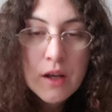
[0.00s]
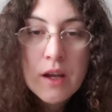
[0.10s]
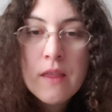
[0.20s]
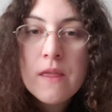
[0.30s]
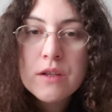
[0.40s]

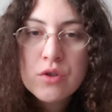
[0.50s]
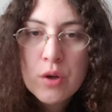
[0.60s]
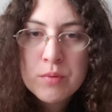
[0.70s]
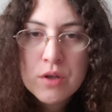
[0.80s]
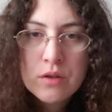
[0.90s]
In the
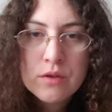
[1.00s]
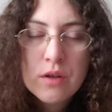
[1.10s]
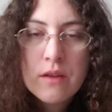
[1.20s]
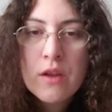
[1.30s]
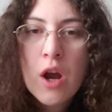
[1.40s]

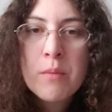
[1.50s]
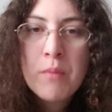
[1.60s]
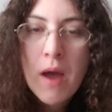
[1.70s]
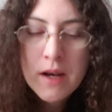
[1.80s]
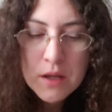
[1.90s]
scriptures, there are
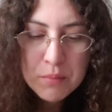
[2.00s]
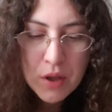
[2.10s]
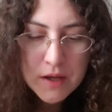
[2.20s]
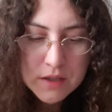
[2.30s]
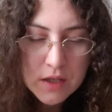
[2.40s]
many
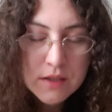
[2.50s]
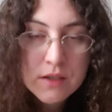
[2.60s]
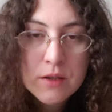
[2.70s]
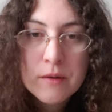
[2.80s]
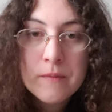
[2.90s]

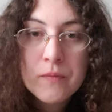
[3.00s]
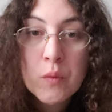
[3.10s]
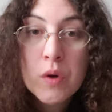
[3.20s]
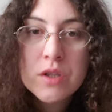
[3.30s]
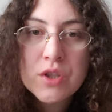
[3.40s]
places
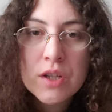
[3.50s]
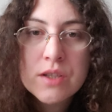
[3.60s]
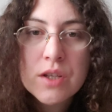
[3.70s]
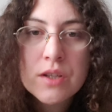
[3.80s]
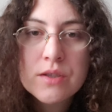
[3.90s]
where
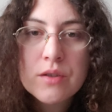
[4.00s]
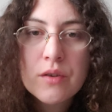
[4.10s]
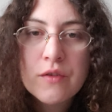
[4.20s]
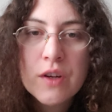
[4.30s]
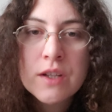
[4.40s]
Jesus
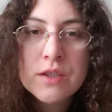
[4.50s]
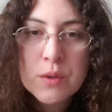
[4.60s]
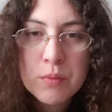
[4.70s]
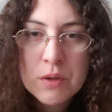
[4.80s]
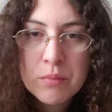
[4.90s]

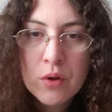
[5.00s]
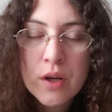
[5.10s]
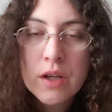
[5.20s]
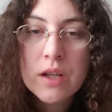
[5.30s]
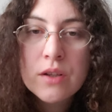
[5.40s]
finds people
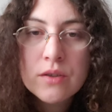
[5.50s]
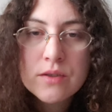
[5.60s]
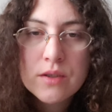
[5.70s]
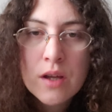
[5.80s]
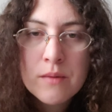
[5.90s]
and
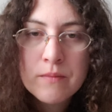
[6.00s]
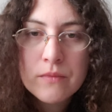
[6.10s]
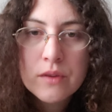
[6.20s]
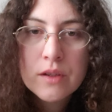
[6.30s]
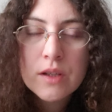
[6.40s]
heals them.
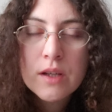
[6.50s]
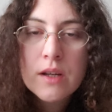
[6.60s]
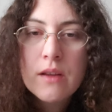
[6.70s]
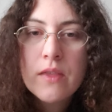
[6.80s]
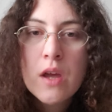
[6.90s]

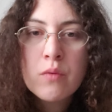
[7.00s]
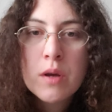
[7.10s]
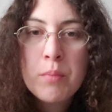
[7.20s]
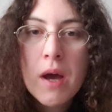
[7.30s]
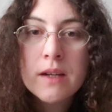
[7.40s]
They
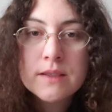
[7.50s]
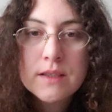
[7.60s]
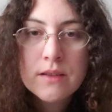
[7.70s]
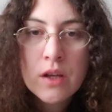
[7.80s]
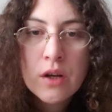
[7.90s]

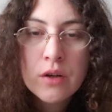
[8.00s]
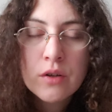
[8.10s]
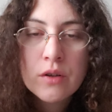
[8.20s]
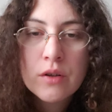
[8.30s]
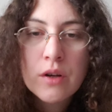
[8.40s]
repent, they
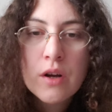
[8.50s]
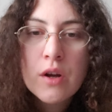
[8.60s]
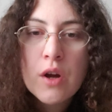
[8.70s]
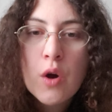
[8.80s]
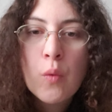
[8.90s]
are
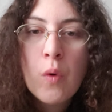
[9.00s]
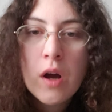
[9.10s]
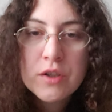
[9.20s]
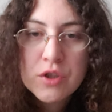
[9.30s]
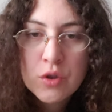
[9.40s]

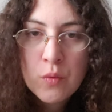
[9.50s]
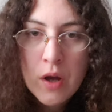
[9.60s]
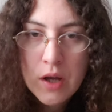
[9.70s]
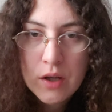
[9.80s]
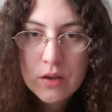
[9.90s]
washed
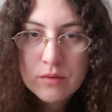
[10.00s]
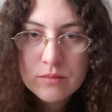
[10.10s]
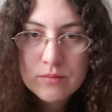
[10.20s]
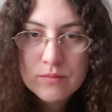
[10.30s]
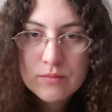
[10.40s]
away
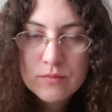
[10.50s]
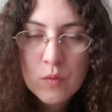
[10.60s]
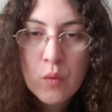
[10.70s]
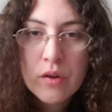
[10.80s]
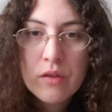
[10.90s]

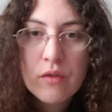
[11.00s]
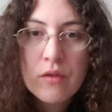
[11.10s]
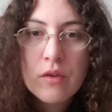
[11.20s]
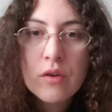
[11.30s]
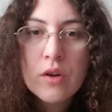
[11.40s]
with
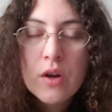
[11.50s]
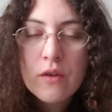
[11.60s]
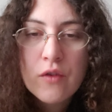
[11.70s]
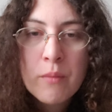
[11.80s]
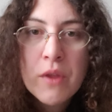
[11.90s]

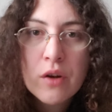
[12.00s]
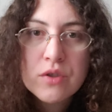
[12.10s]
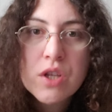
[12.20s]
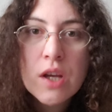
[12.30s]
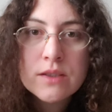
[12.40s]
from their
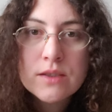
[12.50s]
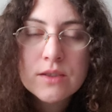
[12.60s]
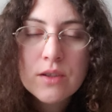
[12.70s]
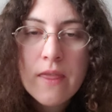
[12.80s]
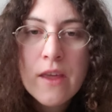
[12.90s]

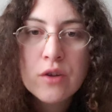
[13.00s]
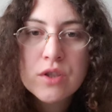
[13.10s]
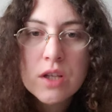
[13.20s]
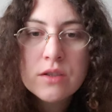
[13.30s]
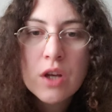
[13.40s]
sins. Their
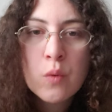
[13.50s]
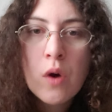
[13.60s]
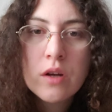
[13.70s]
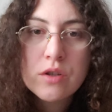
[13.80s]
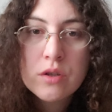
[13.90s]
sins are
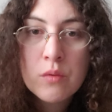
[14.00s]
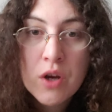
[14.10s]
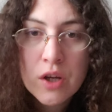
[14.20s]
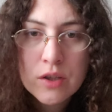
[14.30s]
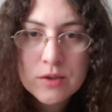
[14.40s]
washed
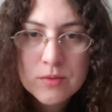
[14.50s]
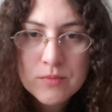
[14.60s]
away.